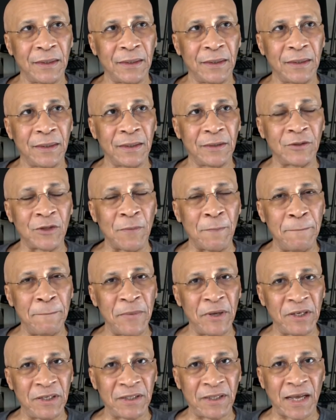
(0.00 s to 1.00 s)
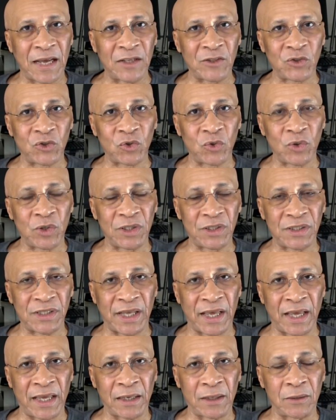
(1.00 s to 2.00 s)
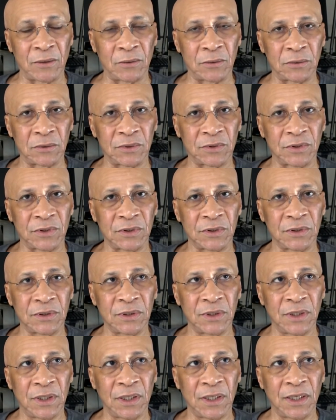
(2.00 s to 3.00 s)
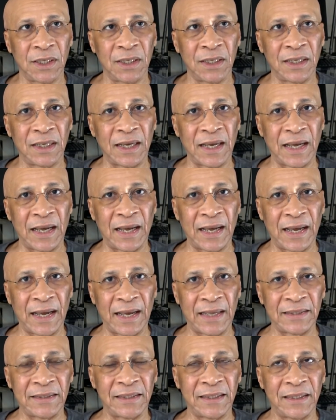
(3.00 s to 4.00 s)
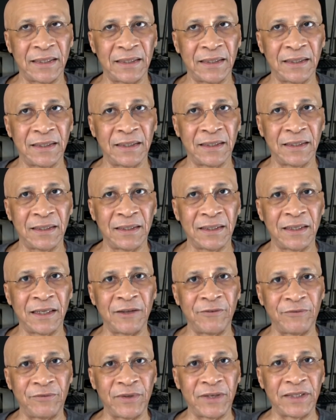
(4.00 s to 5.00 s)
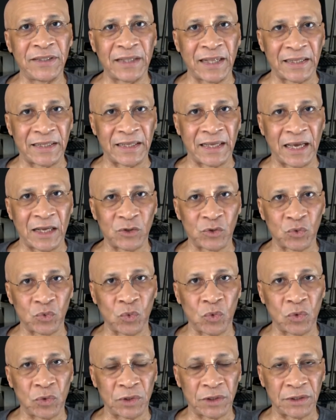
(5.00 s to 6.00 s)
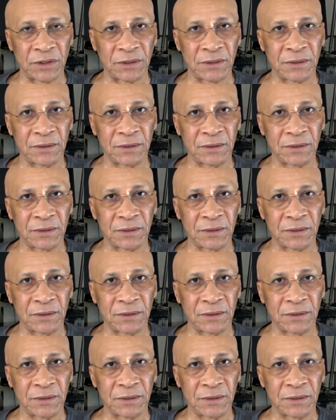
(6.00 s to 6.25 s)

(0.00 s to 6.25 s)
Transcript: The minute I saw his ankles, I had a feeling that they are swollen.